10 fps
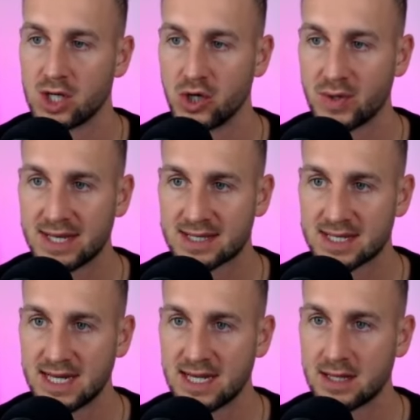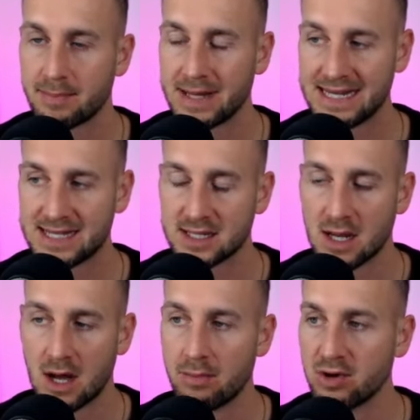you can see the pieces
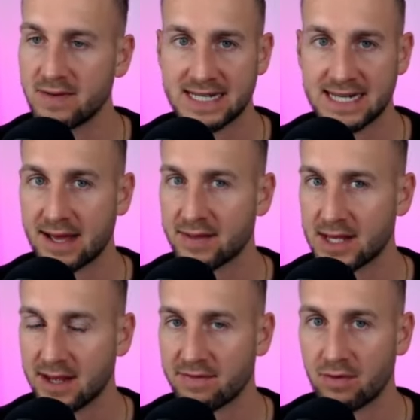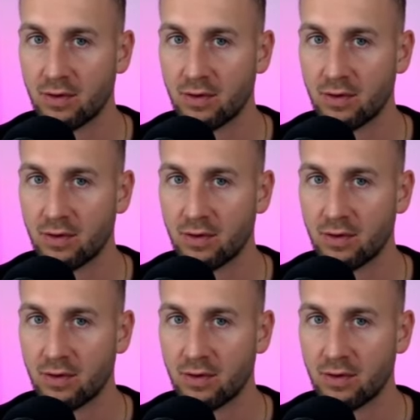are moving together here for